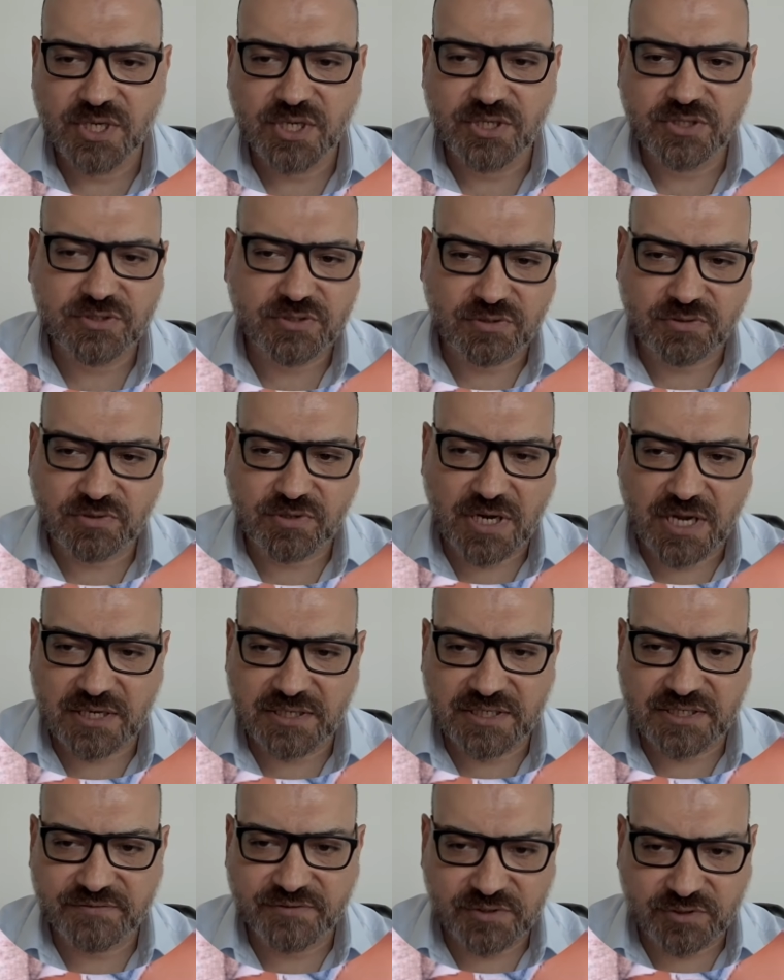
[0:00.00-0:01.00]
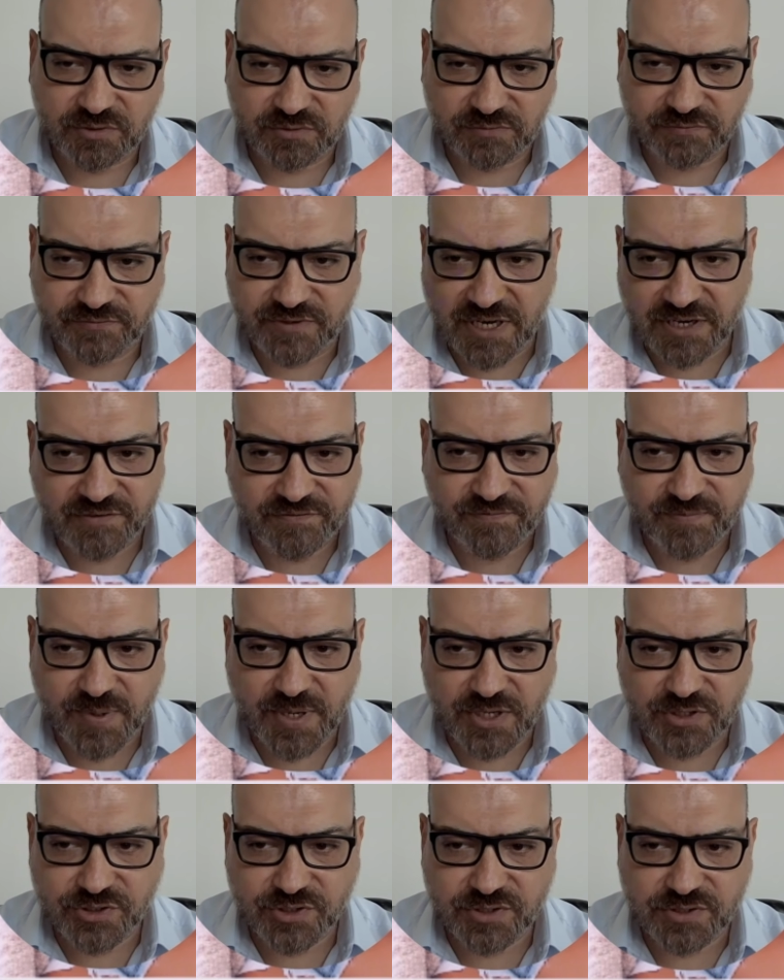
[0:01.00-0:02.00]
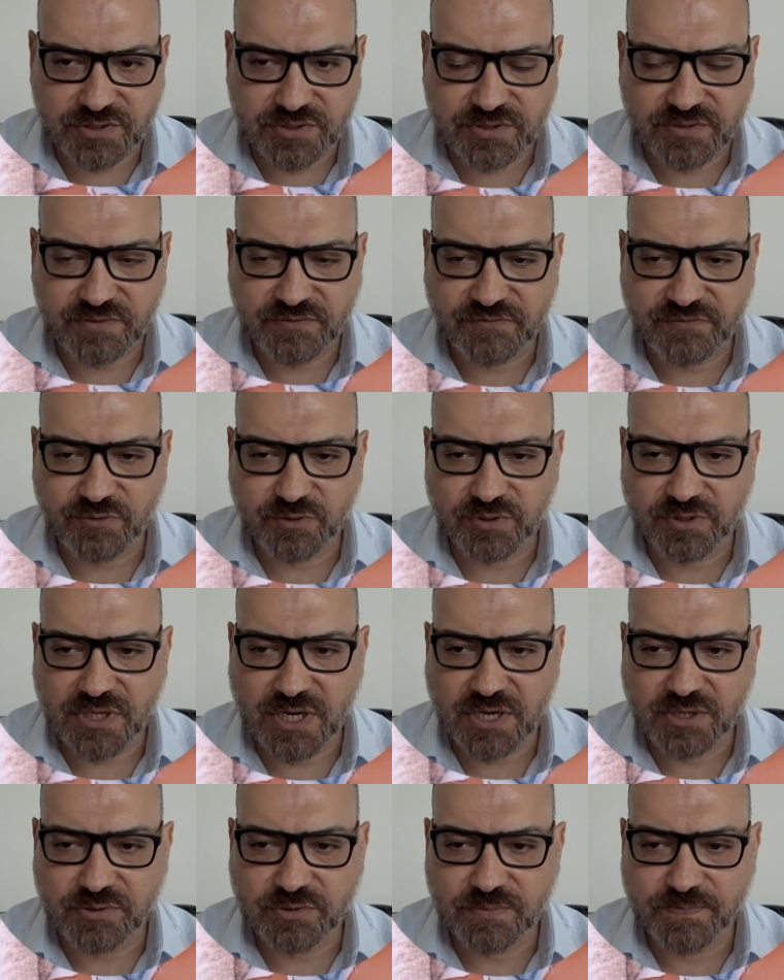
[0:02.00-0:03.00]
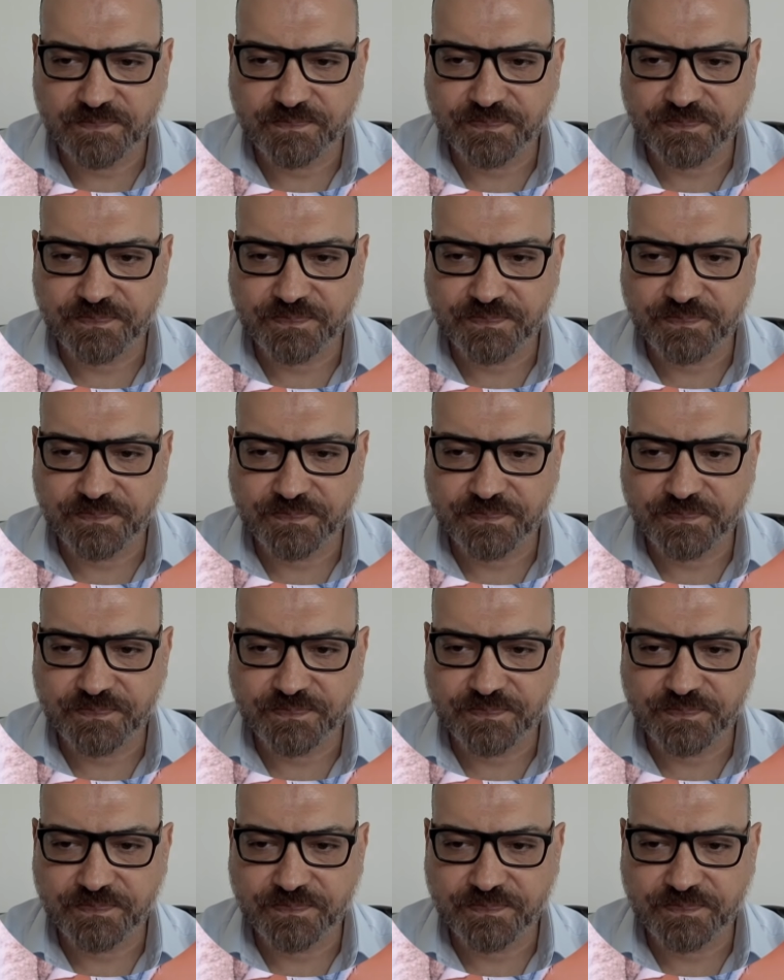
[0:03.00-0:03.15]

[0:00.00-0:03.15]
So I'll leave it on 5 pages for now.